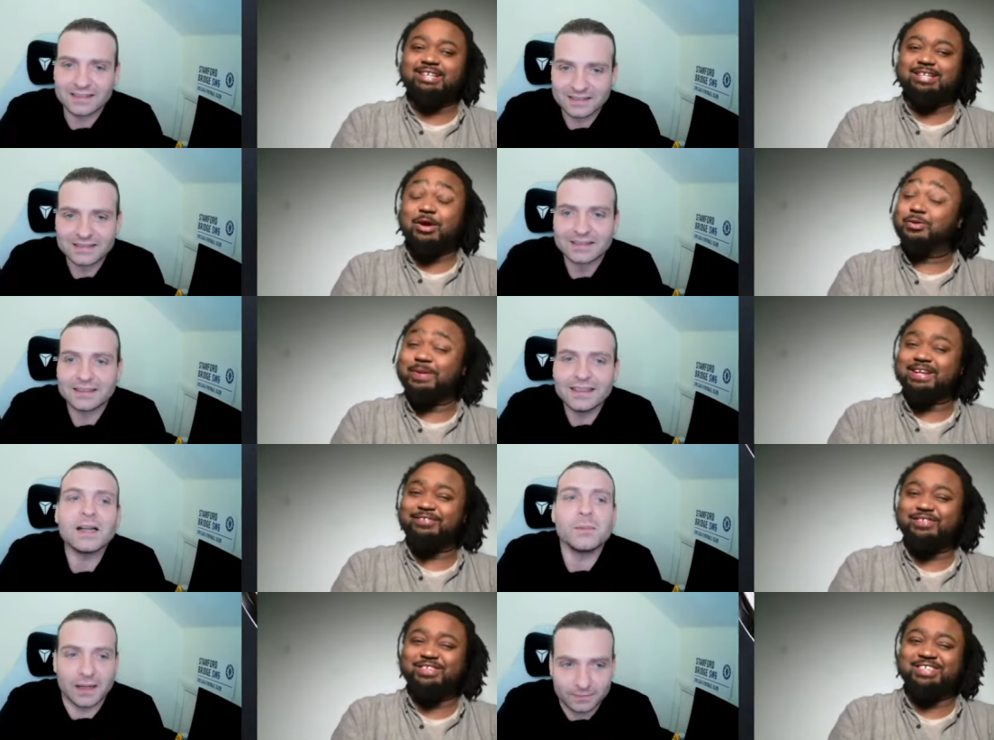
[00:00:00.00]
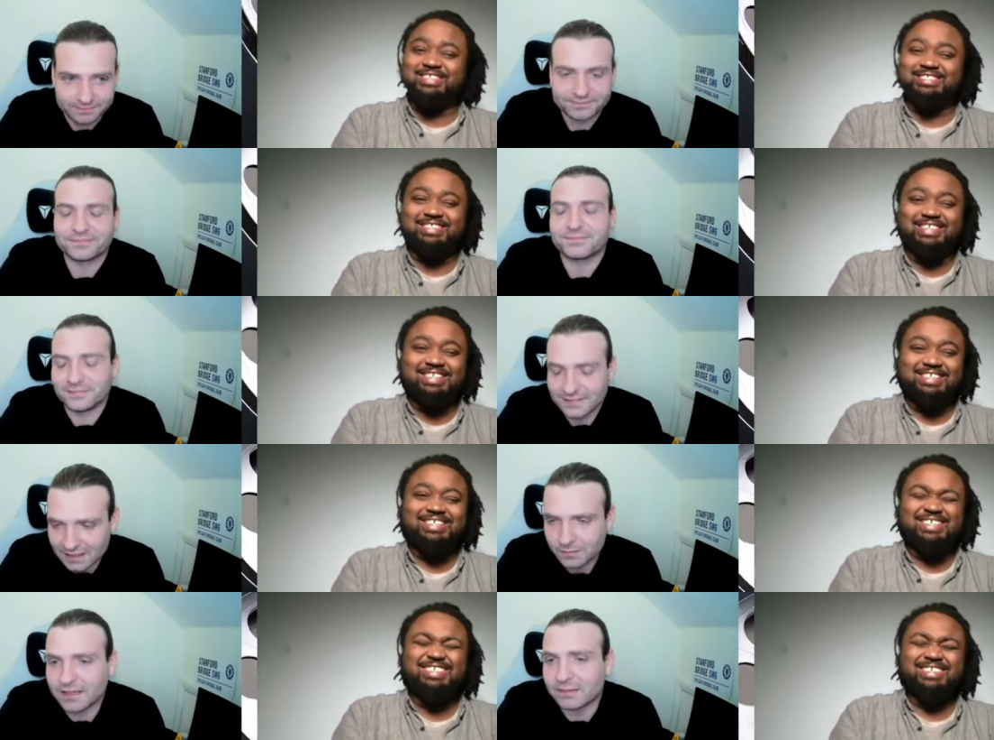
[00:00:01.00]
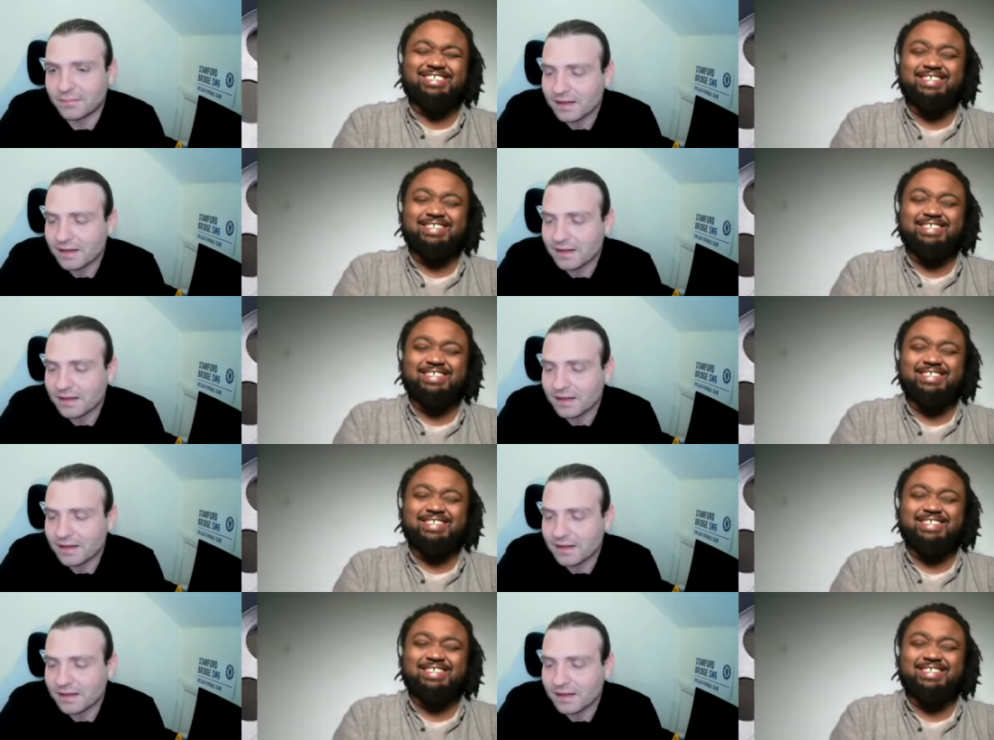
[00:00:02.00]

Speaker 1: a little bit, a little bit.